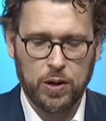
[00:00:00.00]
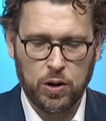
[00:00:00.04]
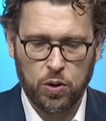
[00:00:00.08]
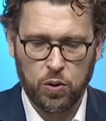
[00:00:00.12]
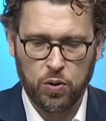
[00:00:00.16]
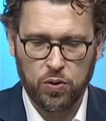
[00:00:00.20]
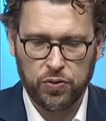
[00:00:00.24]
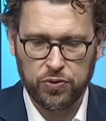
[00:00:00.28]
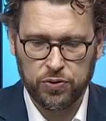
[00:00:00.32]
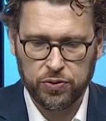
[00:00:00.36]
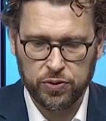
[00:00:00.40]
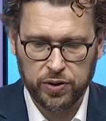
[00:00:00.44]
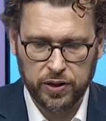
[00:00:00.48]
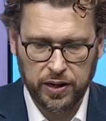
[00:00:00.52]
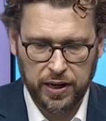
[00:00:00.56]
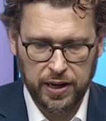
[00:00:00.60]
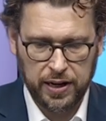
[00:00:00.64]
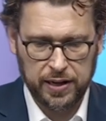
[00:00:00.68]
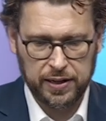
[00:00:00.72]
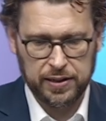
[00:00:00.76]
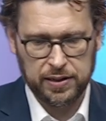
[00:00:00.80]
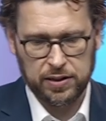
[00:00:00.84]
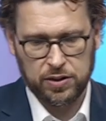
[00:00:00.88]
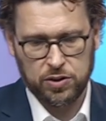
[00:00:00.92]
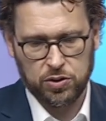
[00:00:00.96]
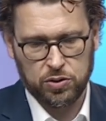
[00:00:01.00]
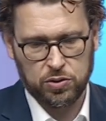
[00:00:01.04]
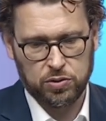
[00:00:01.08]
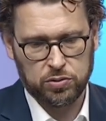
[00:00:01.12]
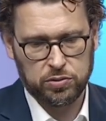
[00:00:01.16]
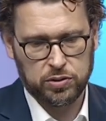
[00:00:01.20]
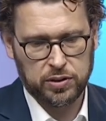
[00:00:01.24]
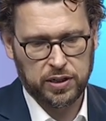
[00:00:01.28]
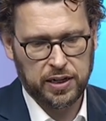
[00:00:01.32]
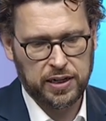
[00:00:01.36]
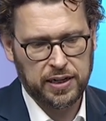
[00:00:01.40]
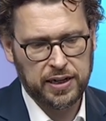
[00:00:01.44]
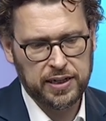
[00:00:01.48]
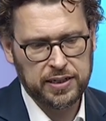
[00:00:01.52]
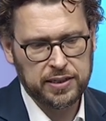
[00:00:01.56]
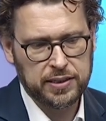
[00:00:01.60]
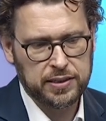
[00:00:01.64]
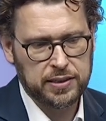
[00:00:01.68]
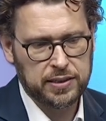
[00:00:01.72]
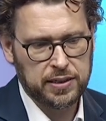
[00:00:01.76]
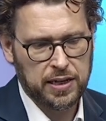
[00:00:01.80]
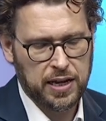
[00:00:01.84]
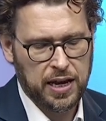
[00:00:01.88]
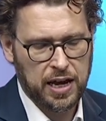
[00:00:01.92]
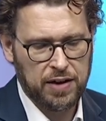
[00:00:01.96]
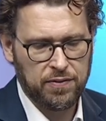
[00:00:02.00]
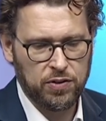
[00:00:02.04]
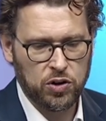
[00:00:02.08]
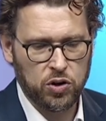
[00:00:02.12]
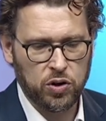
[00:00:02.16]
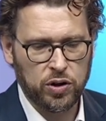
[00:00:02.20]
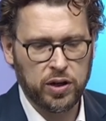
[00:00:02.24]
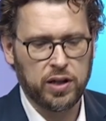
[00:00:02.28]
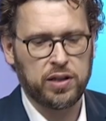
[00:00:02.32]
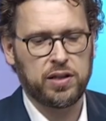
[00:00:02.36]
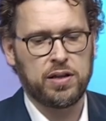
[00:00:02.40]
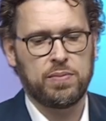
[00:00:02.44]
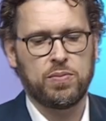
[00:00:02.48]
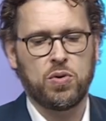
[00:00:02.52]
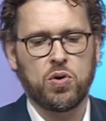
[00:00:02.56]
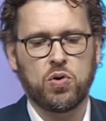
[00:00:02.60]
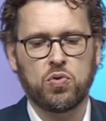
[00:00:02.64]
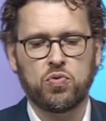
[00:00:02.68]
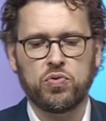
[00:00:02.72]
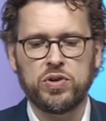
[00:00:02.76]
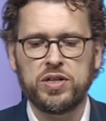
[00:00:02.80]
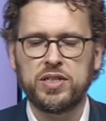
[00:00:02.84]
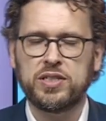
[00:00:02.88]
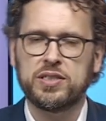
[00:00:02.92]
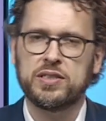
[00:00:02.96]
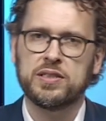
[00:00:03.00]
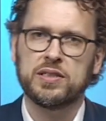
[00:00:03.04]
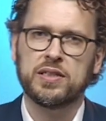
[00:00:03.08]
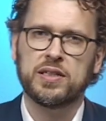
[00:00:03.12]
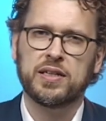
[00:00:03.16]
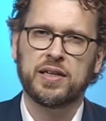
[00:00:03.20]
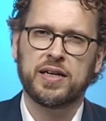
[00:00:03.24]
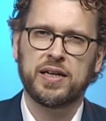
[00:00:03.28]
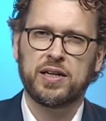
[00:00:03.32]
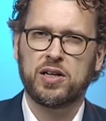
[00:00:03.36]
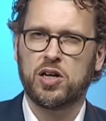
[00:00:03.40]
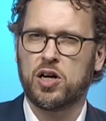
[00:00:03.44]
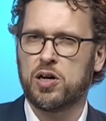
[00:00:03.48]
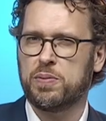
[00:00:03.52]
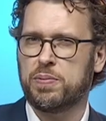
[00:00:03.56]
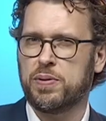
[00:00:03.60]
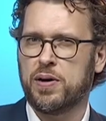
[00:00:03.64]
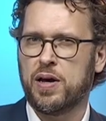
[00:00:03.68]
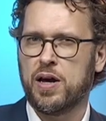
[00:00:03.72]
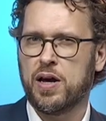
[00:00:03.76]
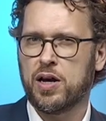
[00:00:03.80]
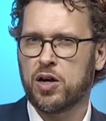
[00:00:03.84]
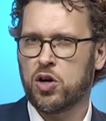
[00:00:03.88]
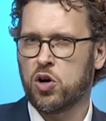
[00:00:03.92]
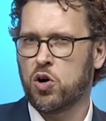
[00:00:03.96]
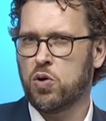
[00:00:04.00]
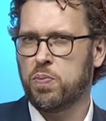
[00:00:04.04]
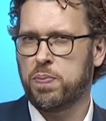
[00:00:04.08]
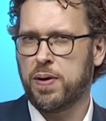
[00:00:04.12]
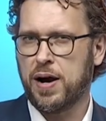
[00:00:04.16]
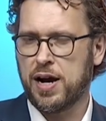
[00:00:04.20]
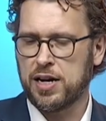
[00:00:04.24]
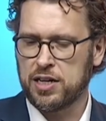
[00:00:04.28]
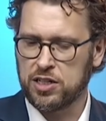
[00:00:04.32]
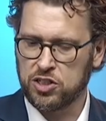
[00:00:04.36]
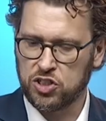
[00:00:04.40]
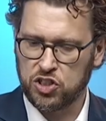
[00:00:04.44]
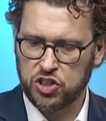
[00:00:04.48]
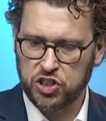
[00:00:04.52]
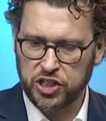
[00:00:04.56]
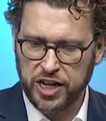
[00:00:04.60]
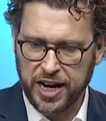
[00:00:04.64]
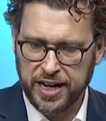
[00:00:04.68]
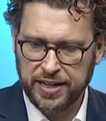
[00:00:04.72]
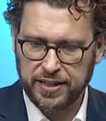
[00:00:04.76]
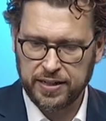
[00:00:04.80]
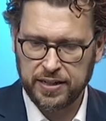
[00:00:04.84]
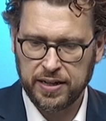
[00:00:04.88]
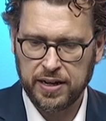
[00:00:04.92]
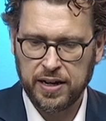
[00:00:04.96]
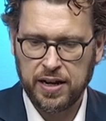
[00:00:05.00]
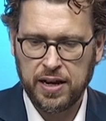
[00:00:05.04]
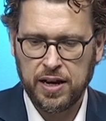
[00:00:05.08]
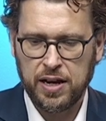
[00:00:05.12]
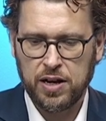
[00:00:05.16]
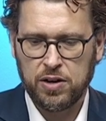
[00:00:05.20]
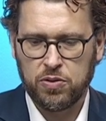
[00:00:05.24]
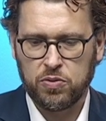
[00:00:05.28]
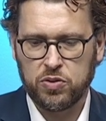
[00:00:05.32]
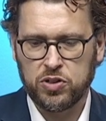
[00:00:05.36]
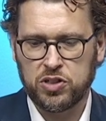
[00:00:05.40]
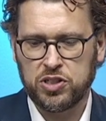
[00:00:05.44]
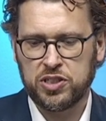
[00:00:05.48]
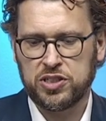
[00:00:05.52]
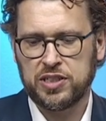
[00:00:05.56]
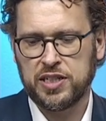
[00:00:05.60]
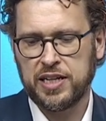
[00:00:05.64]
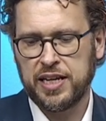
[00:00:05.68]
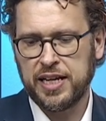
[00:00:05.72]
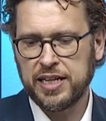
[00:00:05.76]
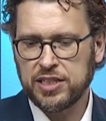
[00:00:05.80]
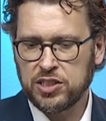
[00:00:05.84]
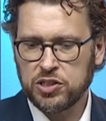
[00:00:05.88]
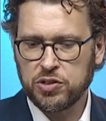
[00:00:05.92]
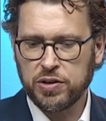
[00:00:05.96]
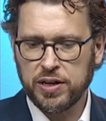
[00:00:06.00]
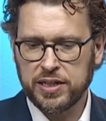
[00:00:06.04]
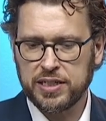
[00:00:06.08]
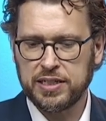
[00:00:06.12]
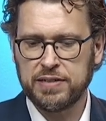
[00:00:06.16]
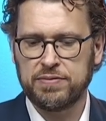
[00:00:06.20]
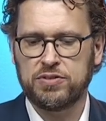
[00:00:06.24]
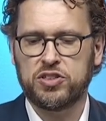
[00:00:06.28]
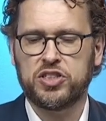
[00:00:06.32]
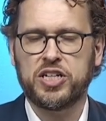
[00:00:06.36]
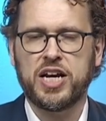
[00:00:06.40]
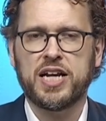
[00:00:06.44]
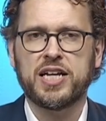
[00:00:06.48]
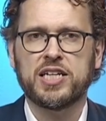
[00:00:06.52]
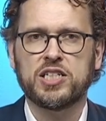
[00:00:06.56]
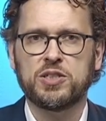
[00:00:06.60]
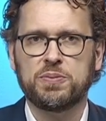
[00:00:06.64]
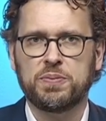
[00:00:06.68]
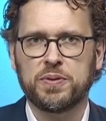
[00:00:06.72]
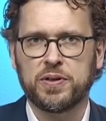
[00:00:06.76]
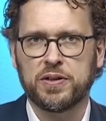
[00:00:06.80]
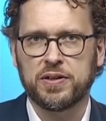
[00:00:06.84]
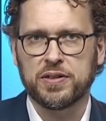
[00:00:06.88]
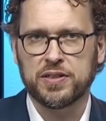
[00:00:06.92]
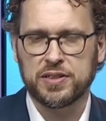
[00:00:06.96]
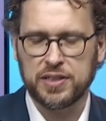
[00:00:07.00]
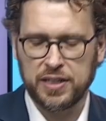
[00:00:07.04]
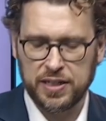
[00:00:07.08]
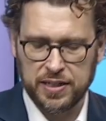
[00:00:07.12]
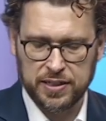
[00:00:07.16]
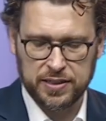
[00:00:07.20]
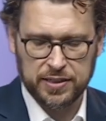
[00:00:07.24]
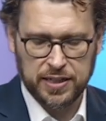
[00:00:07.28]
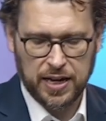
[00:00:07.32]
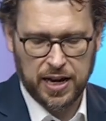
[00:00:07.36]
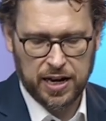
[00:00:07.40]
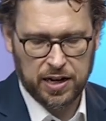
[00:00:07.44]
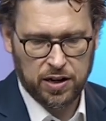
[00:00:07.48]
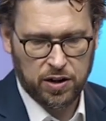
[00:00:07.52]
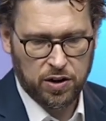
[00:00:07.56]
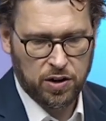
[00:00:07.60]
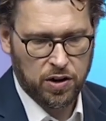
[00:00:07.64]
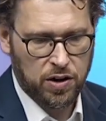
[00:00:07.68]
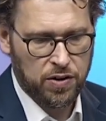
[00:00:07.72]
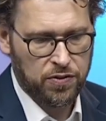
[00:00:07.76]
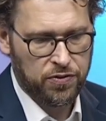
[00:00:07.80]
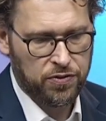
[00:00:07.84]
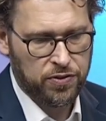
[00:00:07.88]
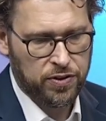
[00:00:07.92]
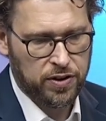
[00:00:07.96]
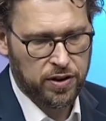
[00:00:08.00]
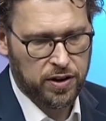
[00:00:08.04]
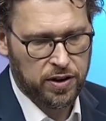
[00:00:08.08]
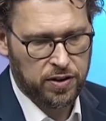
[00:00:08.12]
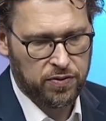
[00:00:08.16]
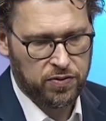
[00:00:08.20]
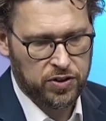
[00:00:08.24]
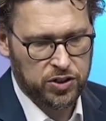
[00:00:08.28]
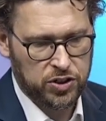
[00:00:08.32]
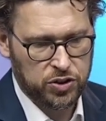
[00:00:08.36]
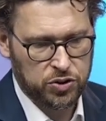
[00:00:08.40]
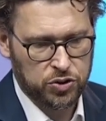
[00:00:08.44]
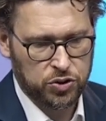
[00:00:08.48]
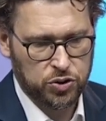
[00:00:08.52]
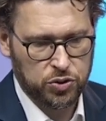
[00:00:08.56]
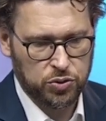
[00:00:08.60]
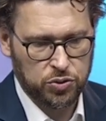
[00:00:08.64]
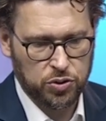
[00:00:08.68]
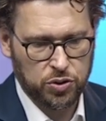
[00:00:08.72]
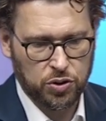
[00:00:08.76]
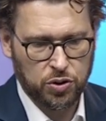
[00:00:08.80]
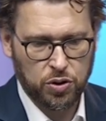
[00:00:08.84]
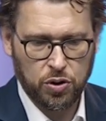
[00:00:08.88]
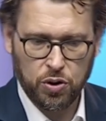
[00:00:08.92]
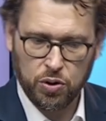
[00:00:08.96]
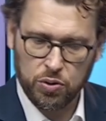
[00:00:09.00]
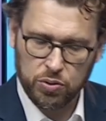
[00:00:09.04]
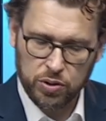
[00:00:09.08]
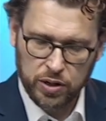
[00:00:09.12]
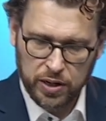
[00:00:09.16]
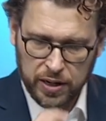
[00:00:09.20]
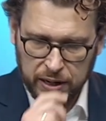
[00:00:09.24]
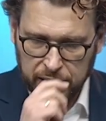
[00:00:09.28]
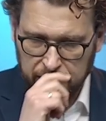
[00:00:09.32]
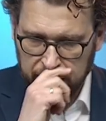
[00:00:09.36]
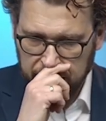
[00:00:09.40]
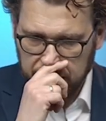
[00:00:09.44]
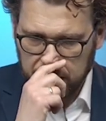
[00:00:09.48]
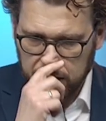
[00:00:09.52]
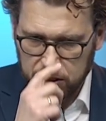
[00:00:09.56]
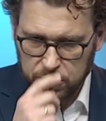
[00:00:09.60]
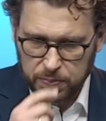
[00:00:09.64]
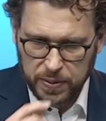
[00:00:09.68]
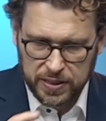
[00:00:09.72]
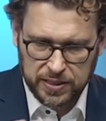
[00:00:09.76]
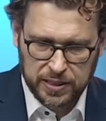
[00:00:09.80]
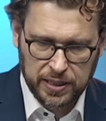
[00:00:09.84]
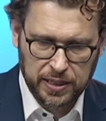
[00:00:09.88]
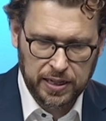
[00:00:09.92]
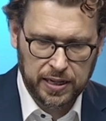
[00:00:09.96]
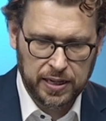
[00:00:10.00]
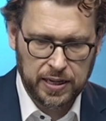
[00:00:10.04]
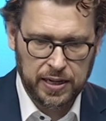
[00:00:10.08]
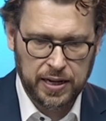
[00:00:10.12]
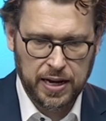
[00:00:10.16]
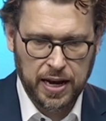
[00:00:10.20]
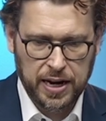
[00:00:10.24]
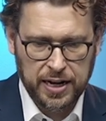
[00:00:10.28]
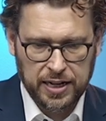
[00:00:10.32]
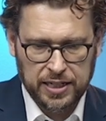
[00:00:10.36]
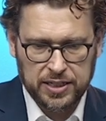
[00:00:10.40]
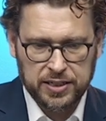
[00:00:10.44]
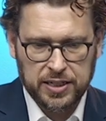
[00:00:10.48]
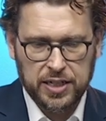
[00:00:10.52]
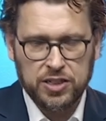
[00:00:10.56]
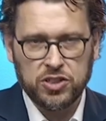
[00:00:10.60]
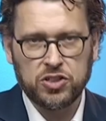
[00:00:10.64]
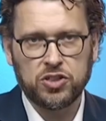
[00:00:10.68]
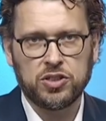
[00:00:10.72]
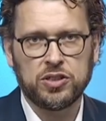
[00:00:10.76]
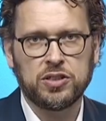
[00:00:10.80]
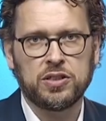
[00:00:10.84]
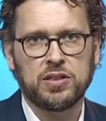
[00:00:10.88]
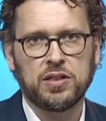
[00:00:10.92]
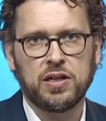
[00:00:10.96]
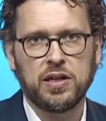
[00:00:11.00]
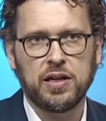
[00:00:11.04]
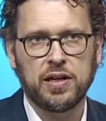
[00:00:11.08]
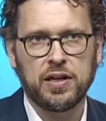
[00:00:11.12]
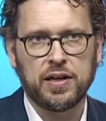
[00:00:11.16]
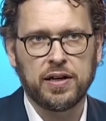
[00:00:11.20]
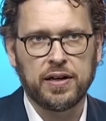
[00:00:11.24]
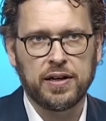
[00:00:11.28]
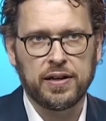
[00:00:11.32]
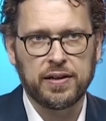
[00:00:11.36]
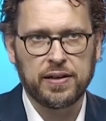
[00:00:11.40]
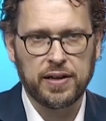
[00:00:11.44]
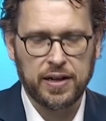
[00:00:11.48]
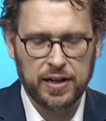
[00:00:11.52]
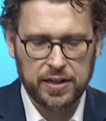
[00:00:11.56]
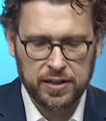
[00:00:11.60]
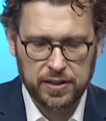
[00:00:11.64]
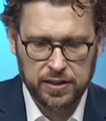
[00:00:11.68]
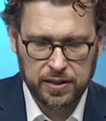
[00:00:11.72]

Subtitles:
authoring AL code. And let's have a look at the more recent GitHub Co-pilot chat, which is an interactive chat experience inside of Visual Studio Code. It's basically an extension that